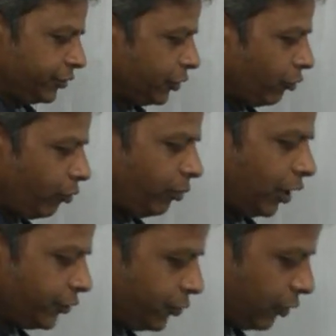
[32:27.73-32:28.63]
your
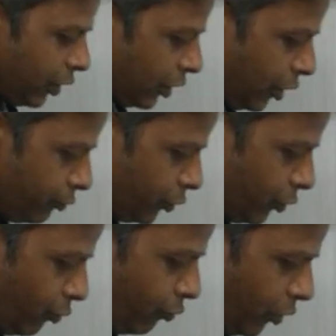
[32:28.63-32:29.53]
blood sugar come to
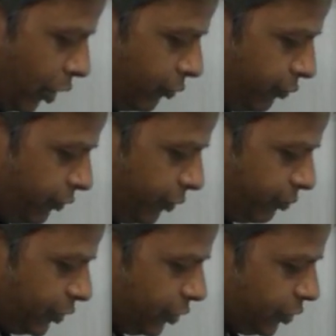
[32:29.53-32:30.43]
the
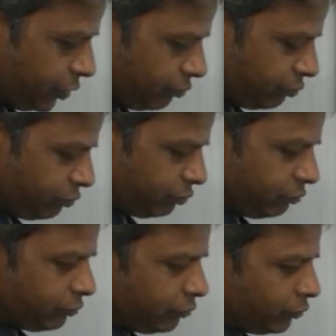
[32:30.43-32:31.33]
150
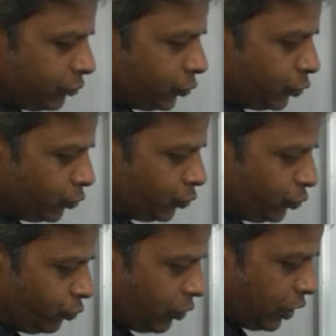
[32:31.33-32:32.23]
to
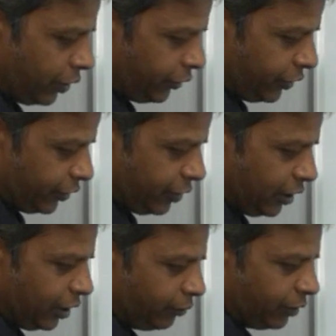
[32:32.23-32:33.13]
200
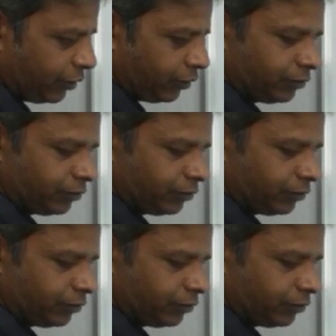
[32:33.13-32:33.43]
level.